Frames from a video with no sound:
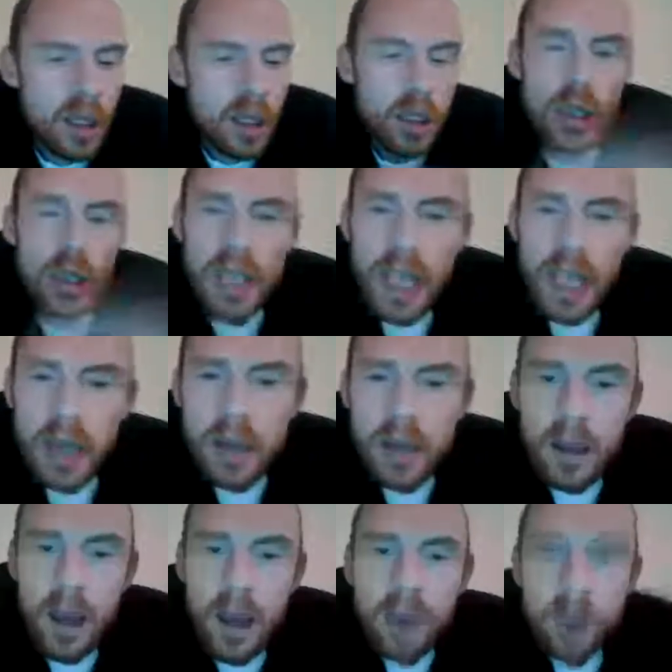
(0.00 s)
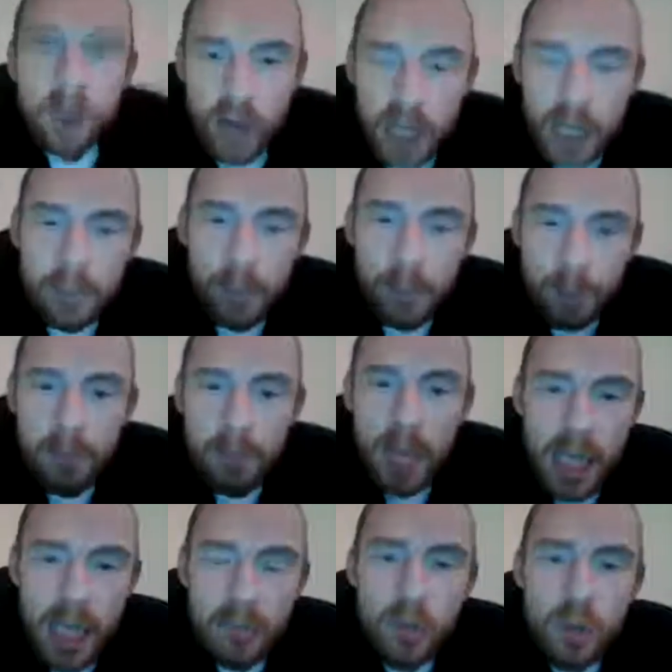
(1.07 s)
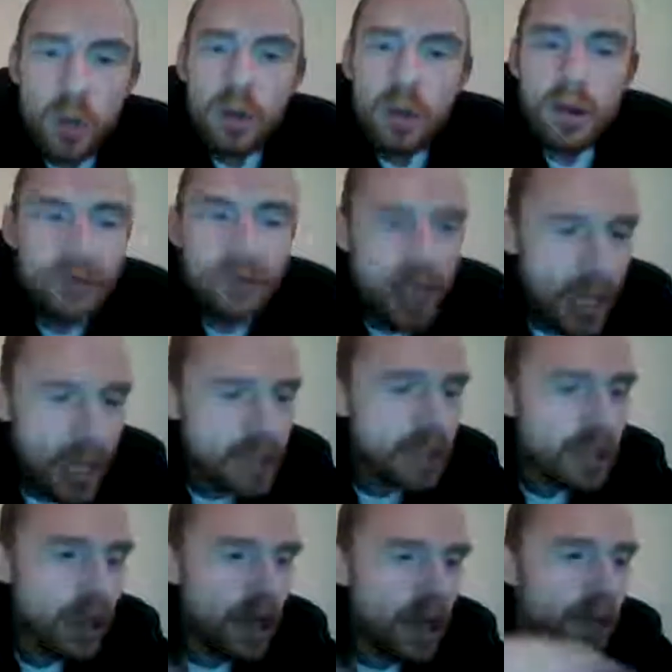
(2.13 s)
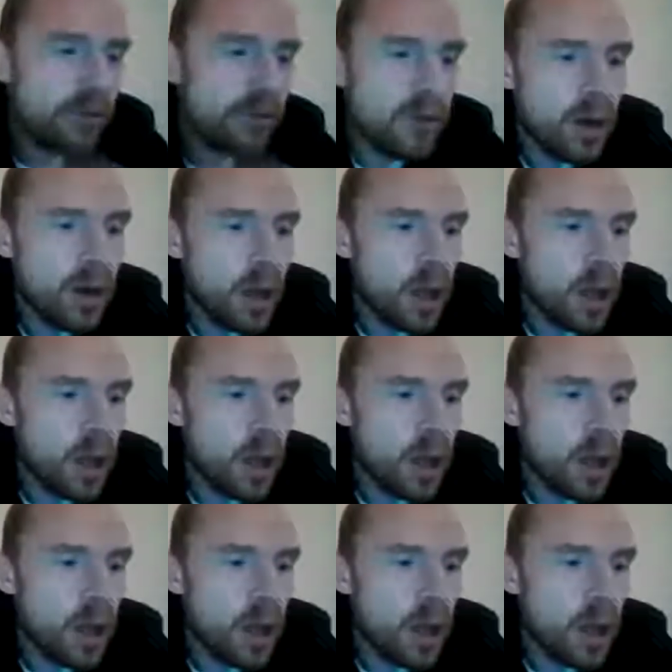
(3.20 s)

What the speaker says: You'll gain a free ebook of Key to Life,